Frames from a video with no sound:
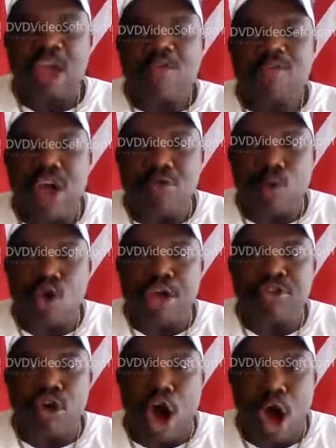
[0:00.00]
Facebook
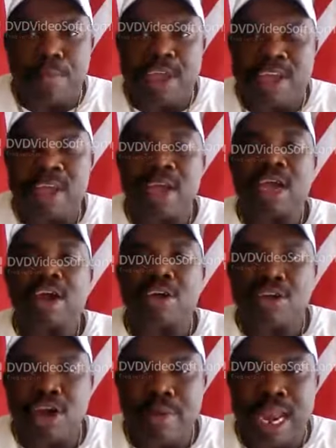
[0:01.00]
is hobbling
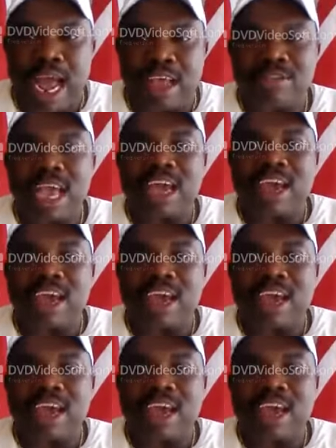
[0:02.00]
criminals,